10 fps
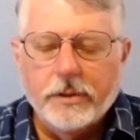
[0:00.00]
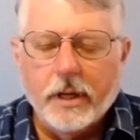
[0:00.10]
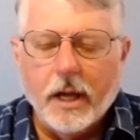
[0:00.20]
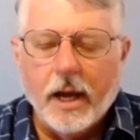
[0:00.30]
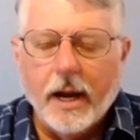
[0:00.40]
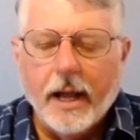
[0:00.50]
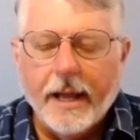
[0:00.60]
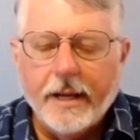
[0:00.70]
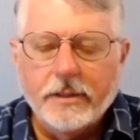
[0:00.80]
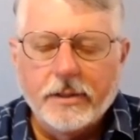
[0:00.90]
And God, I
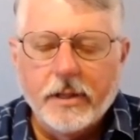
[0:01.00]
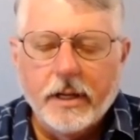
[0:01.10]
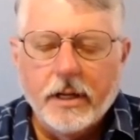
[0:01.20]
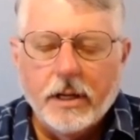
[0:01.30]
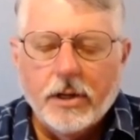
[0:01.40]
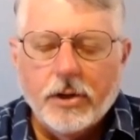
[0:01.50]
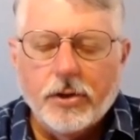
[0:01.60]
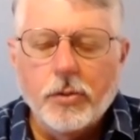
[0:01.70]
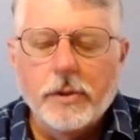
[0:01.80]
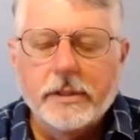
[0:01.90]
ask that
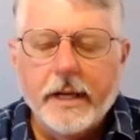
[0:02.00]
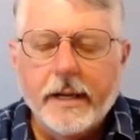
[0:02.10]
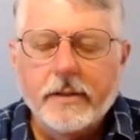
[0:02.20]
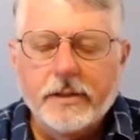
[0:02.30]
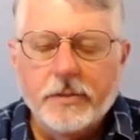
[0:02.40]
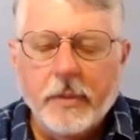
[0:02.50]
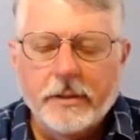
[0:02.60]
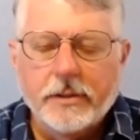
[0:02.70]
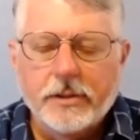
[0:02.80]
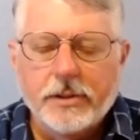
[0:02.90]
you would take this
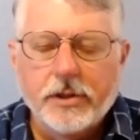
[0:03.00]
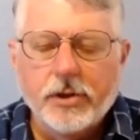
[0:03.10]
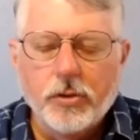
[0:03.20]
message and you